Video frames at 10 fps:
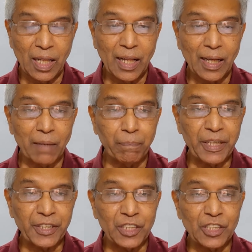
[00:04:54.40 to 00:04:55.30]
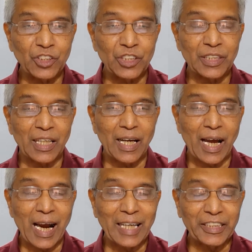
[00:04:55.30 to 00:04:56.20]
Capricious is an
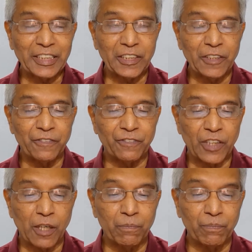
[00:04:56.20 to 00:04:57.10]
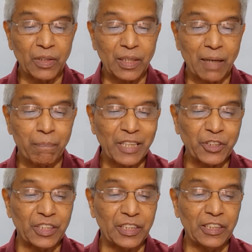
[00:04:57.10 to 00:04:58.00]
adjective from
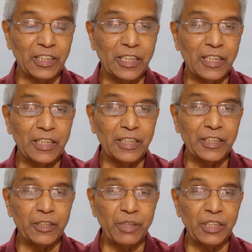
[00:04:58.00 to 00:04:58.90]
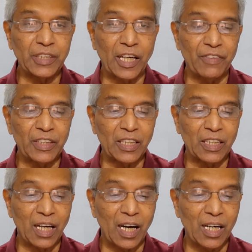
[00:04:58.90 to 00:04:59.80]
capacity. It means having a
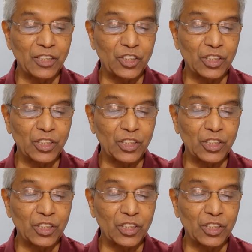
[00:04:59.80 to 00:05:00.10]
large